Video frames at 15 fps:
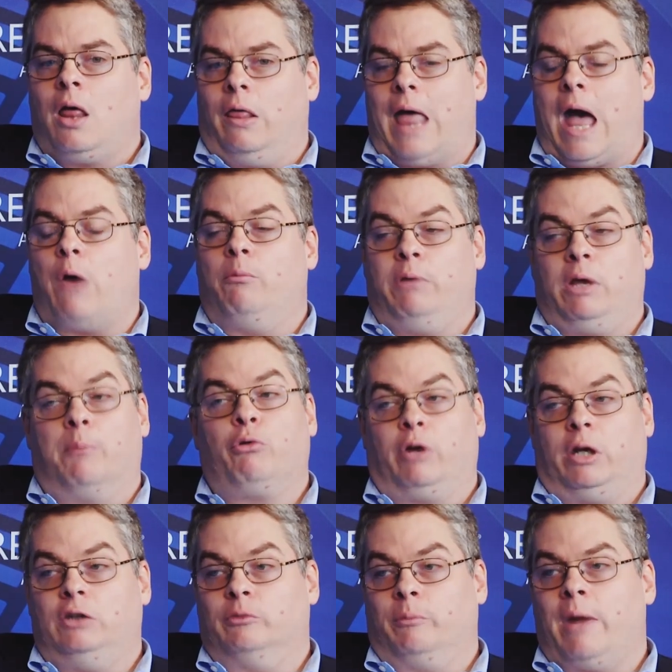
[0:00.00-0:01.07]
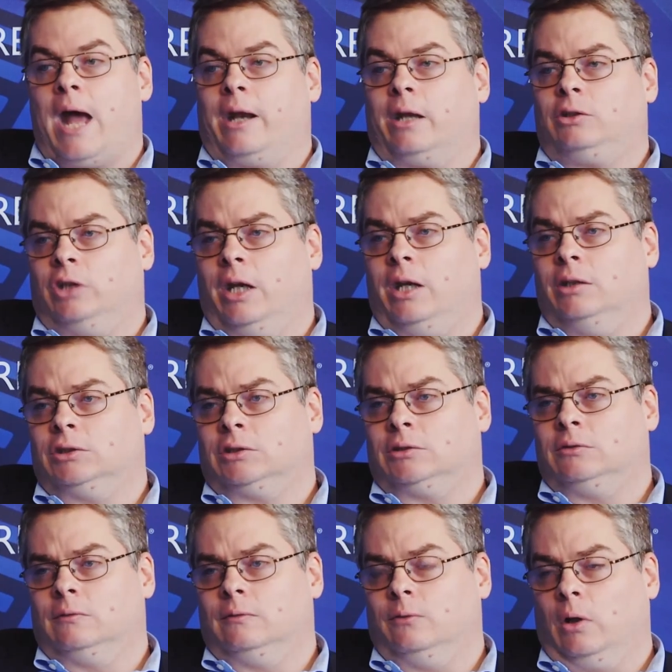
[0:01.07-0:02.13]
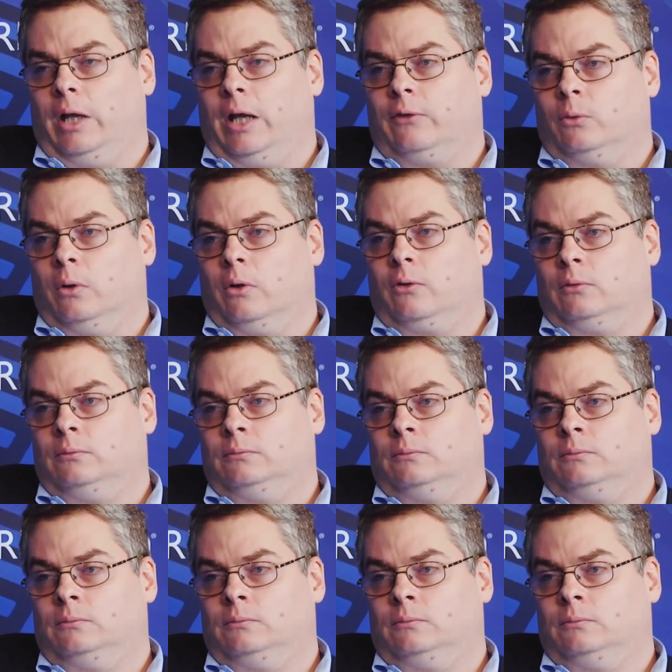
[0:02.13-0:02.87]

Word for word: That would be a pretty dramatic change for lessors.